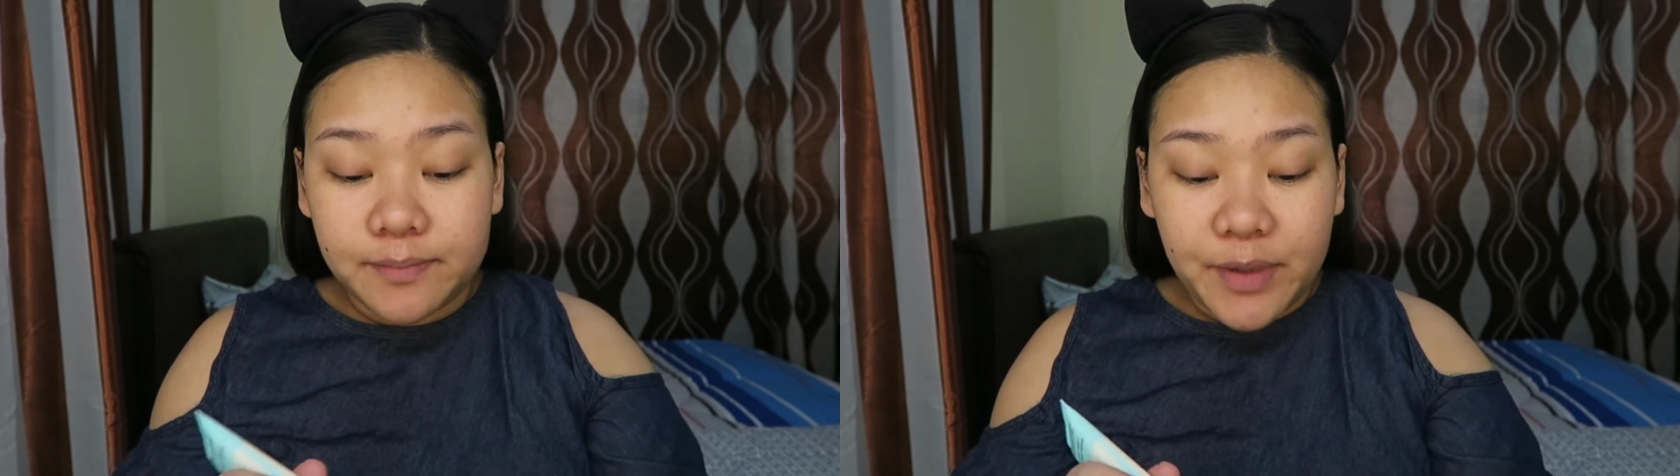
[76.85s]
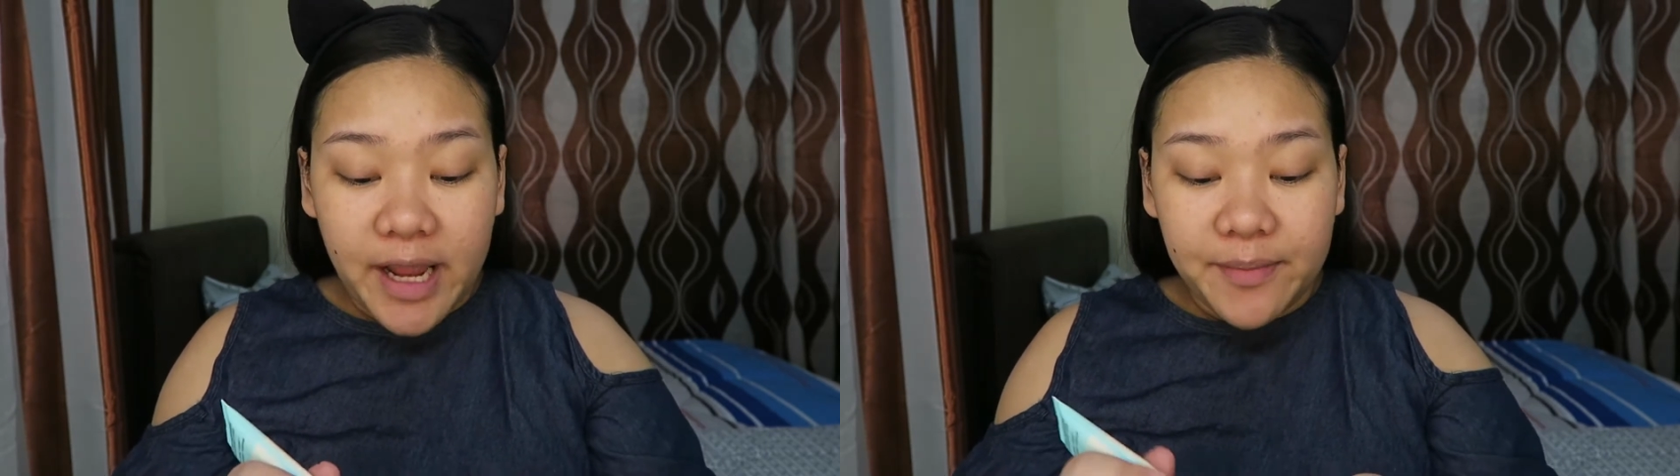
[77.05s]

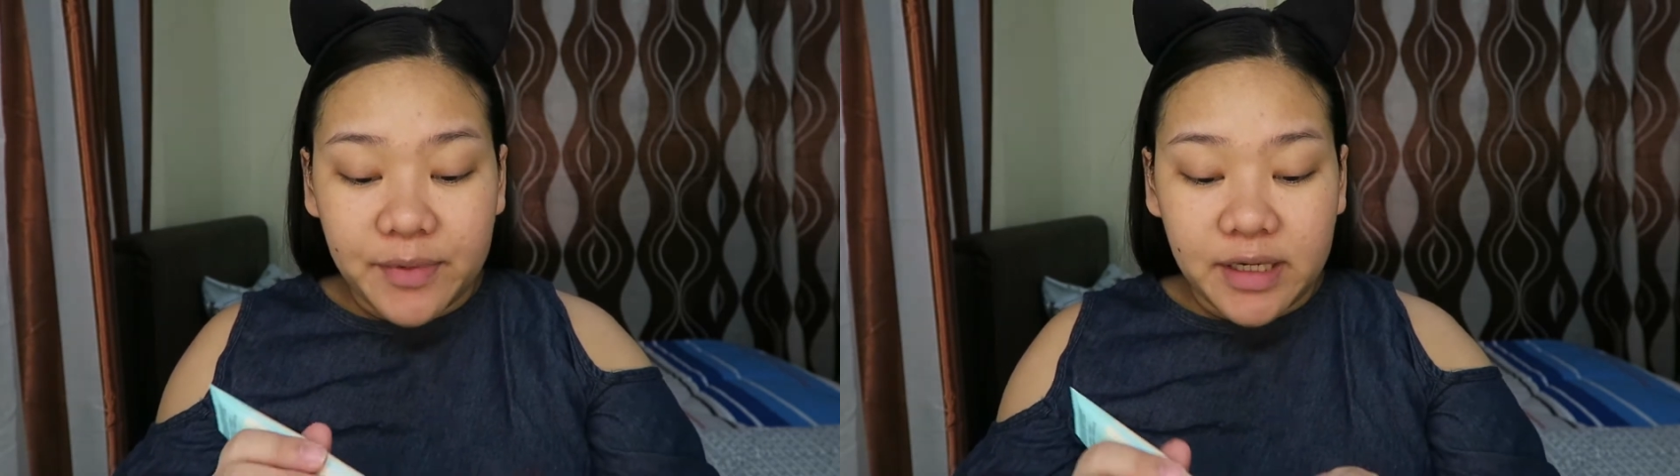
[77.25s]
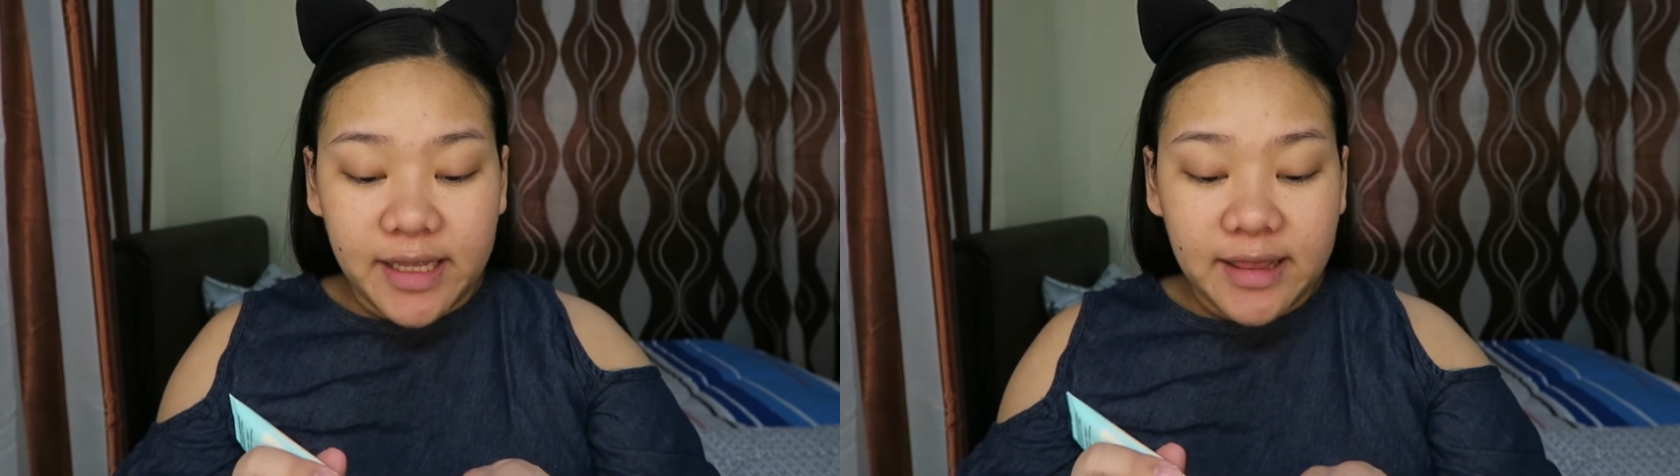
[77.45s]

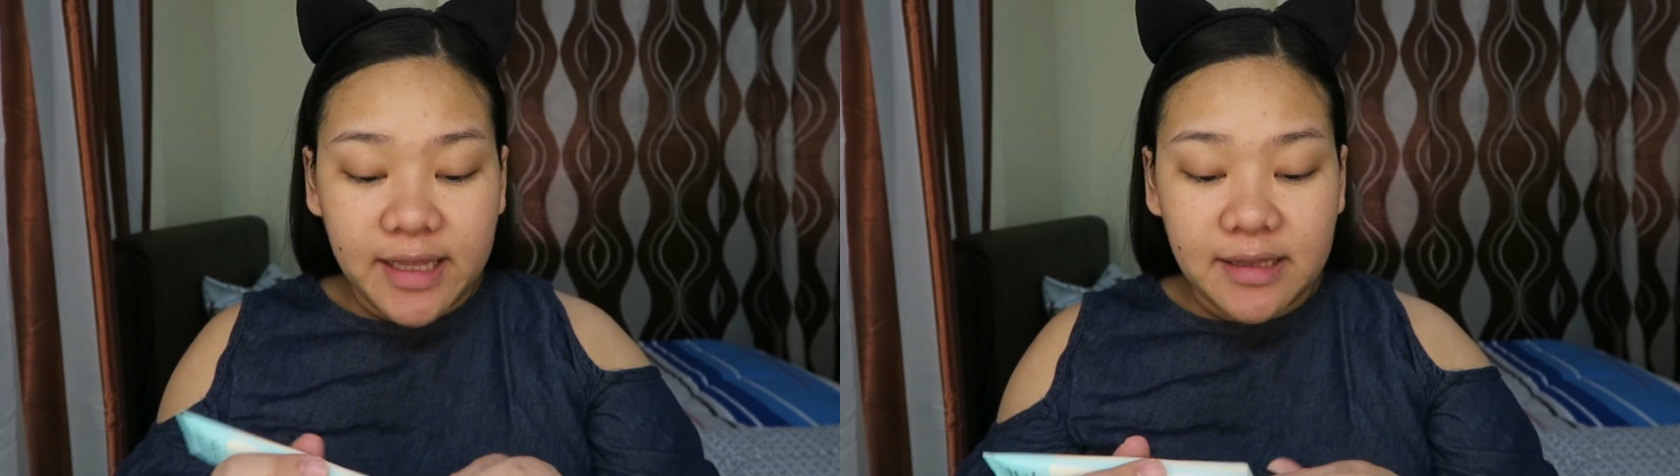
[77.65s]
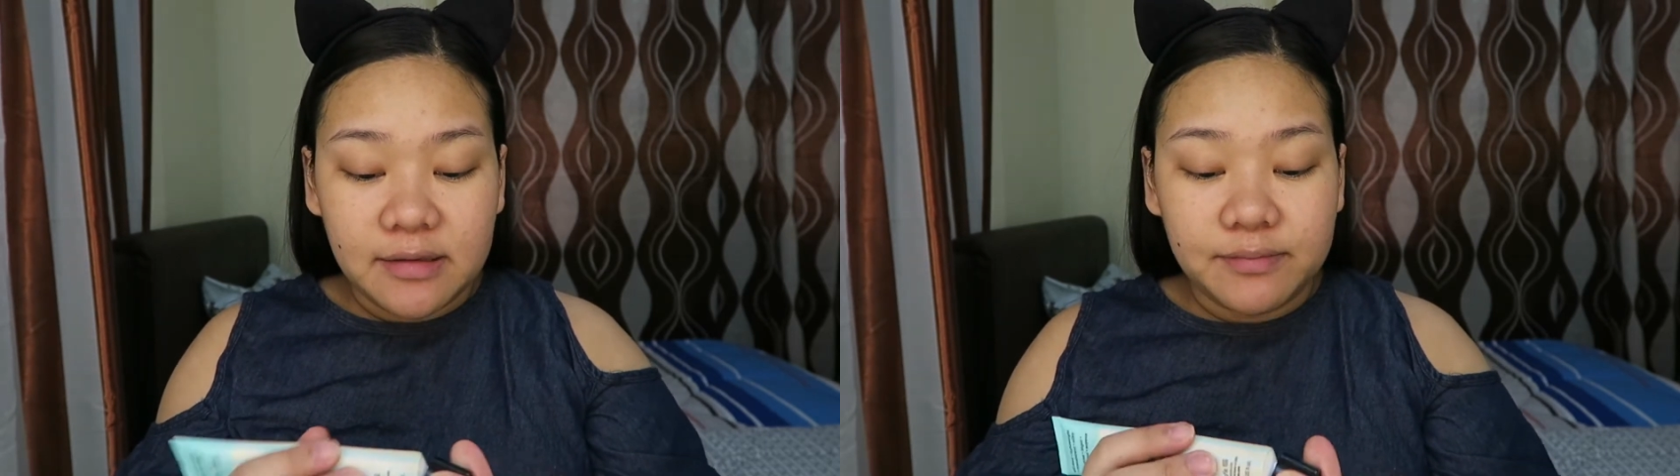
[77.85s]
primer and
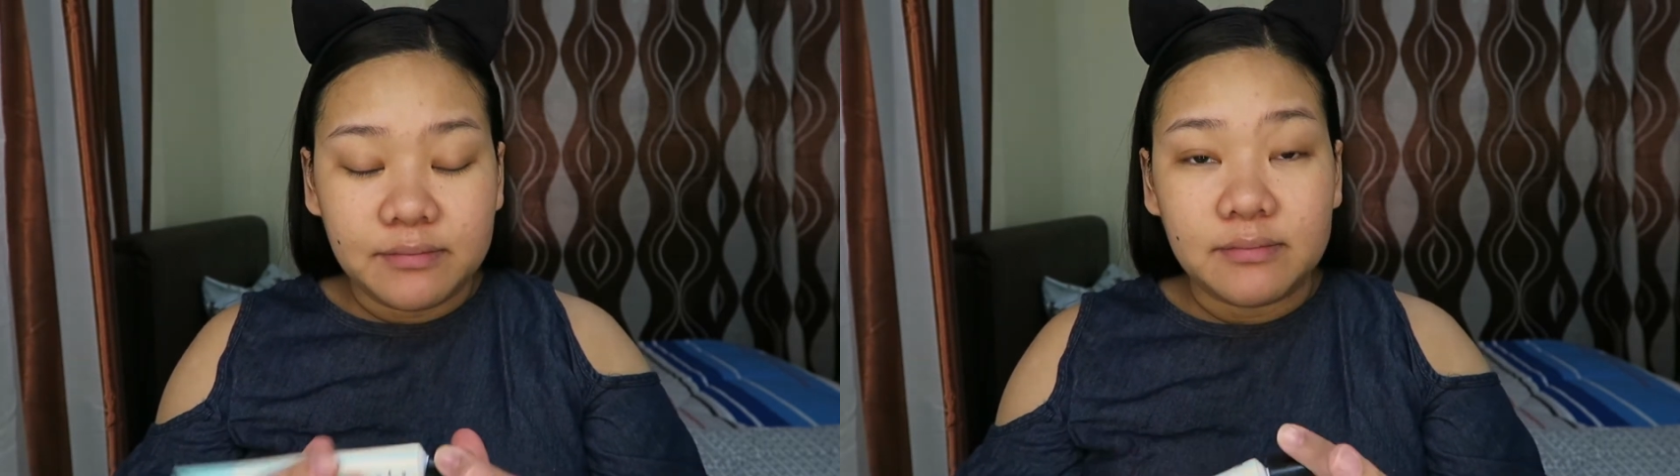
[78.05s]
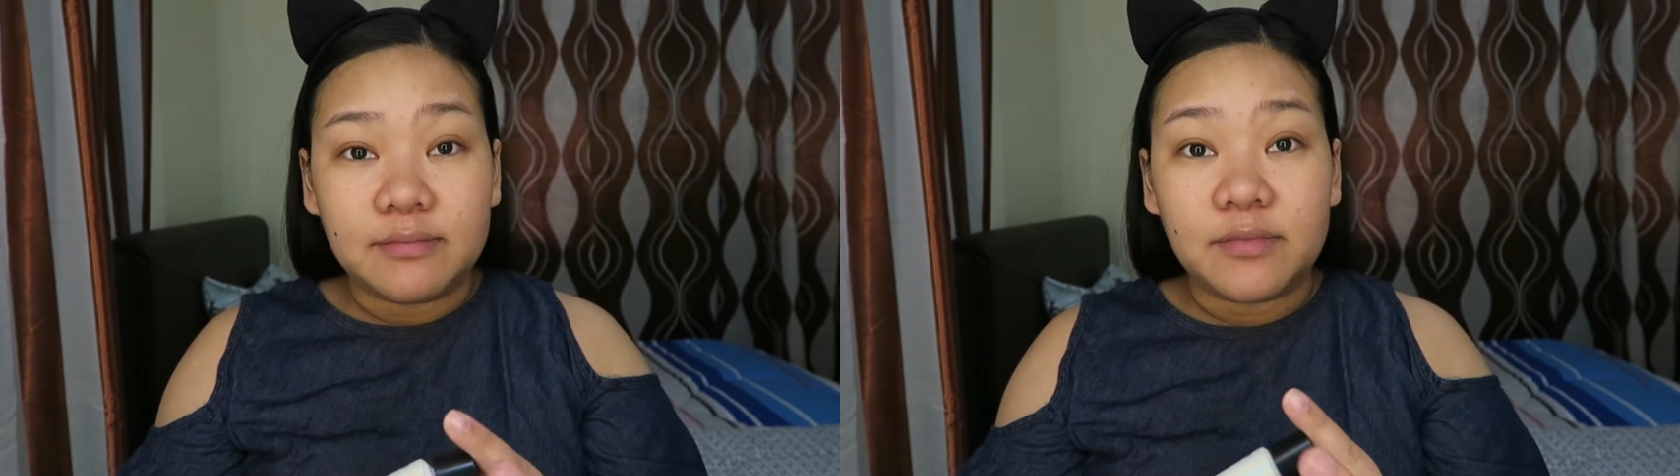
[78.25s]
then
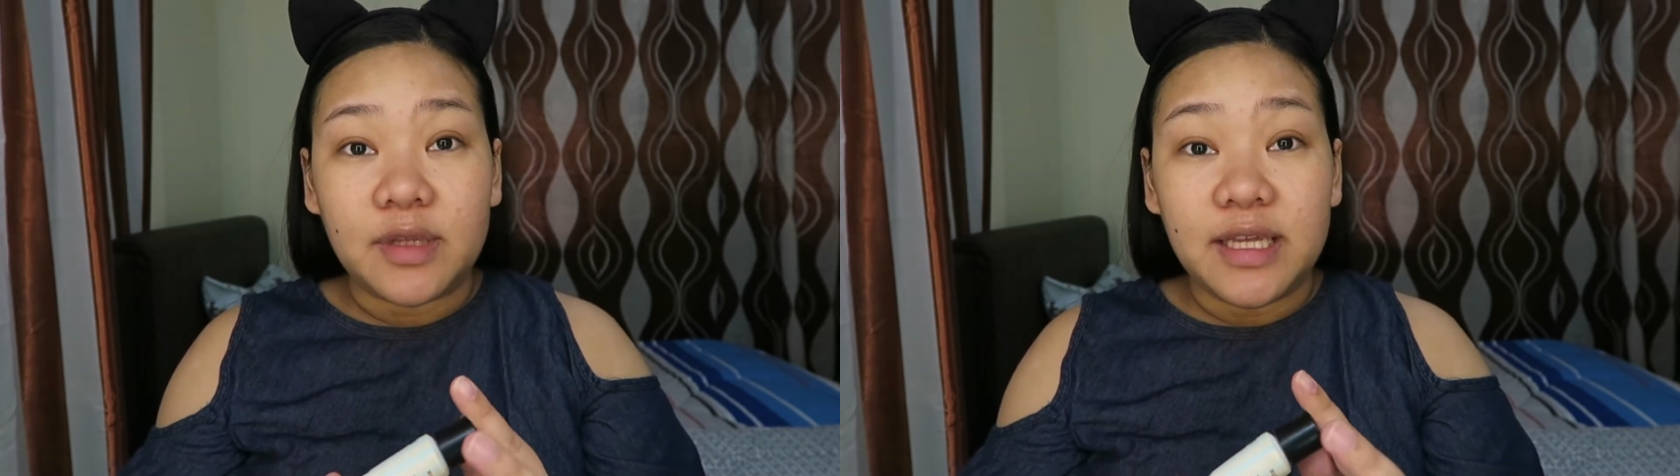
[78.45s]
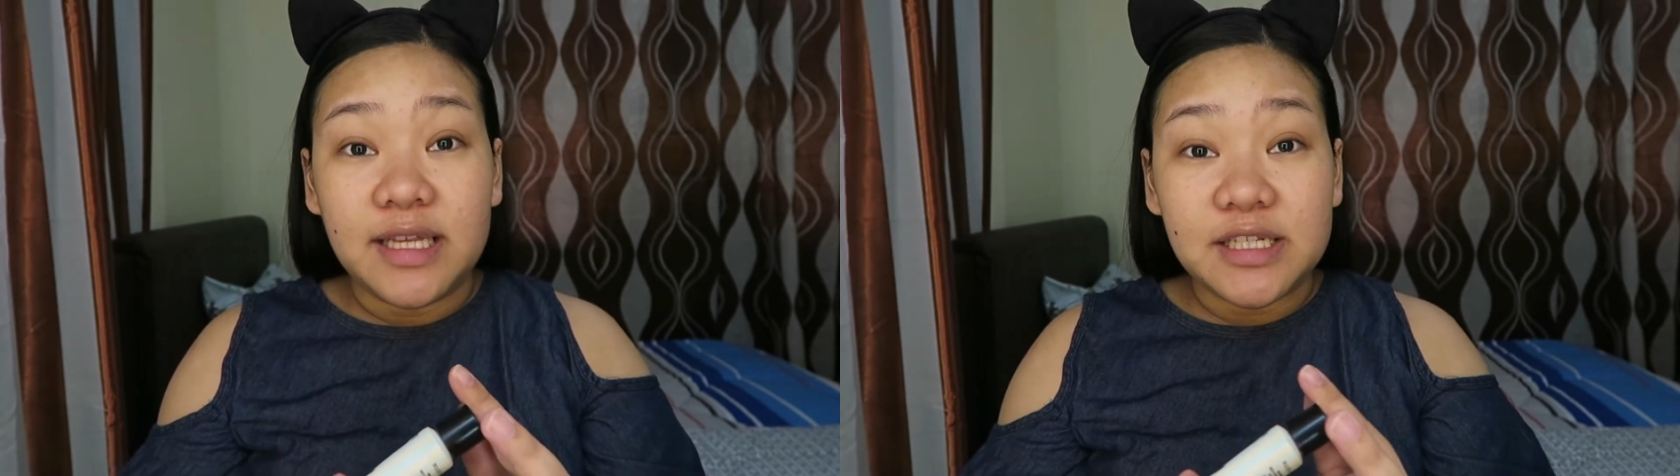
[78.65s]

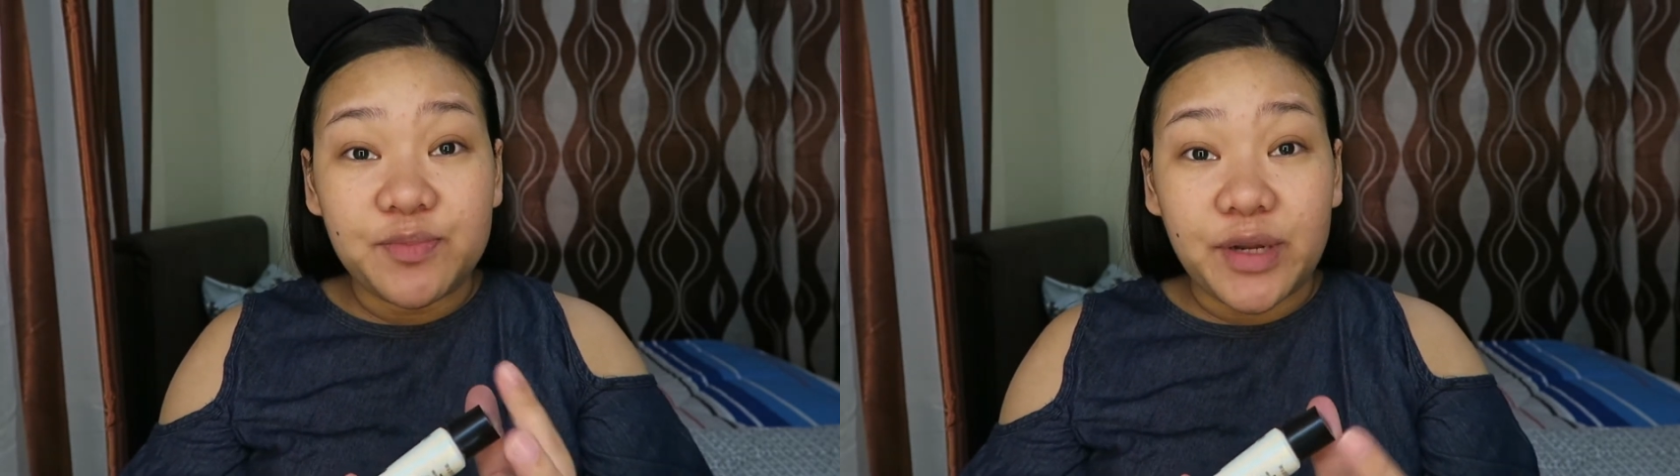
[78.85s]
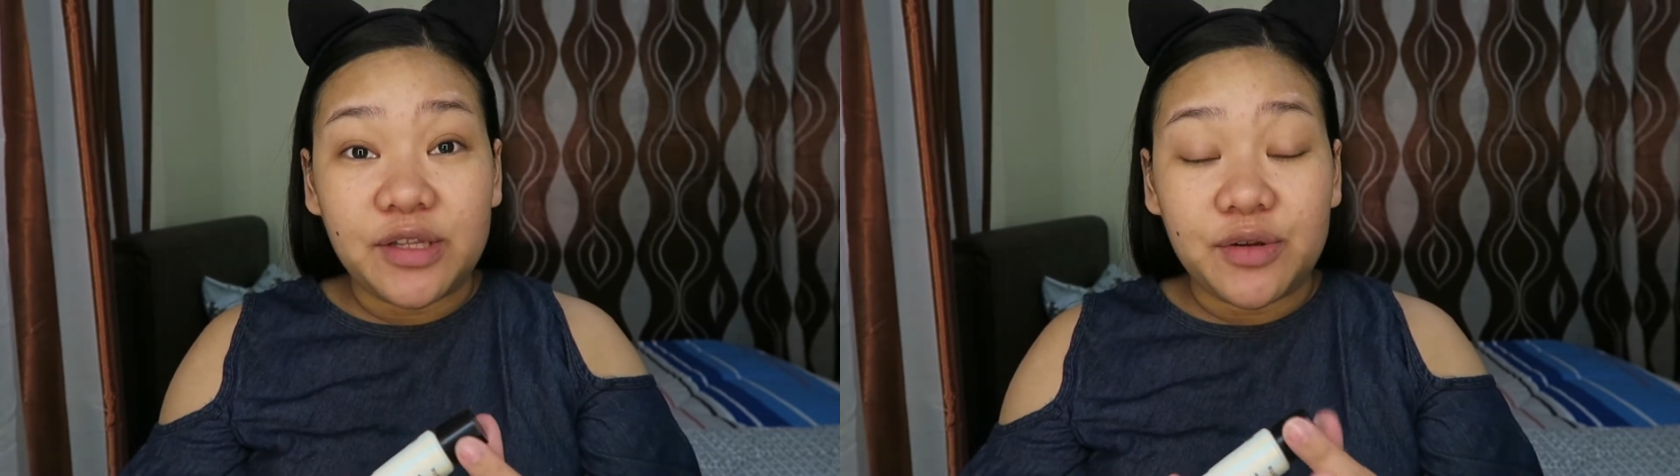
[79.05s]

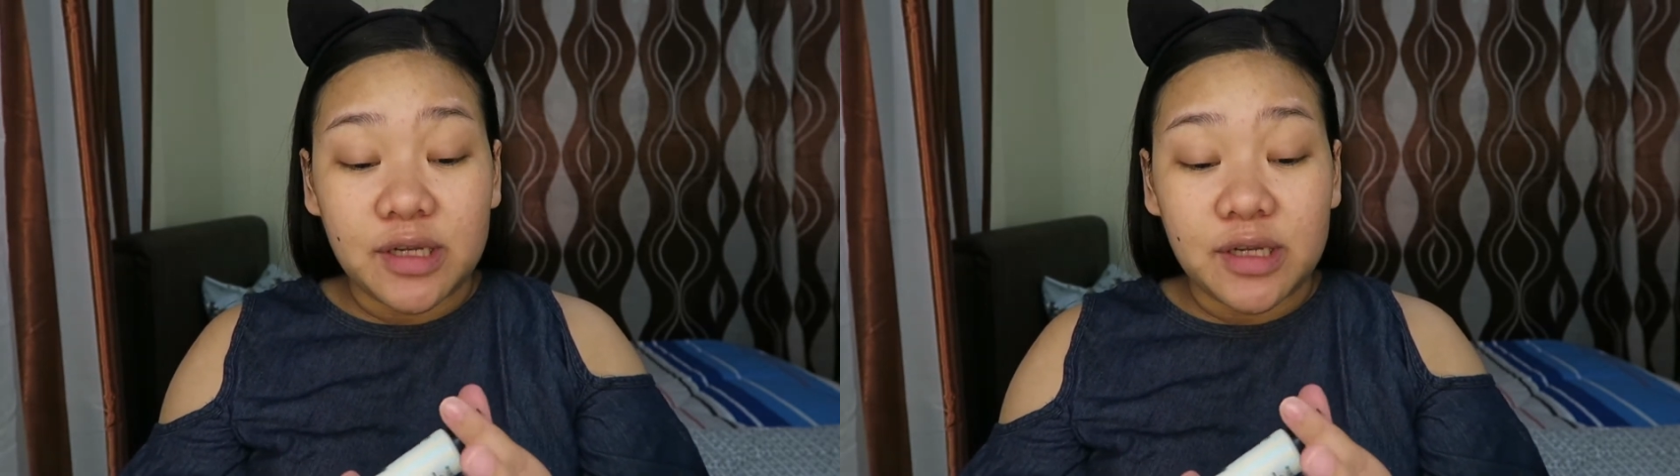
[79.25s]
ini-spread